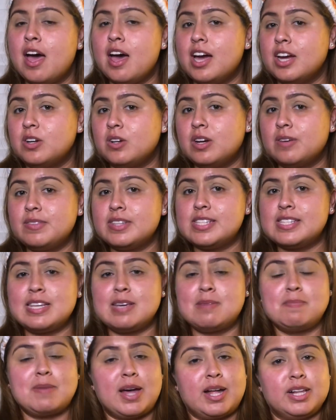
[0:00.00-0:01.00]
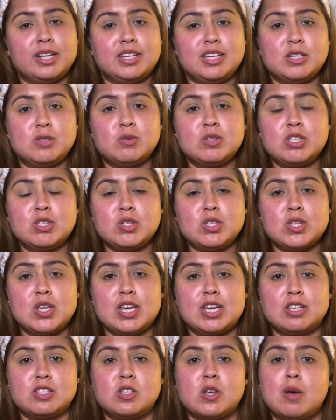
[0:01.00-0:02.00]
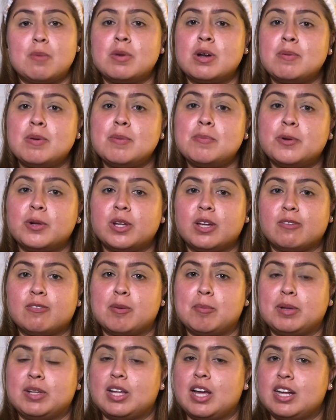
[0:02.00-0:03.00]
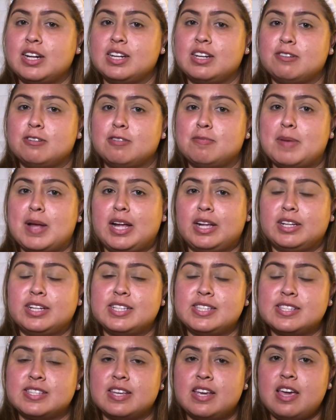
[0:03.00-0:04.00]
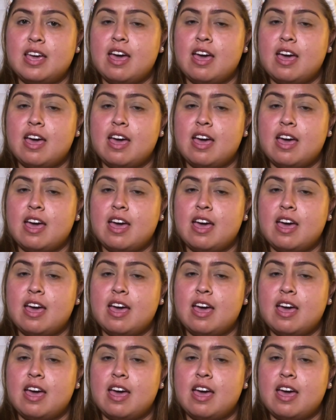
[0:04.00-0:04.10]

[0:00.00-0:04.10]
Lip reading: I don't have the same palette he was using, so I'm going to be pulling from a lot of different palettes,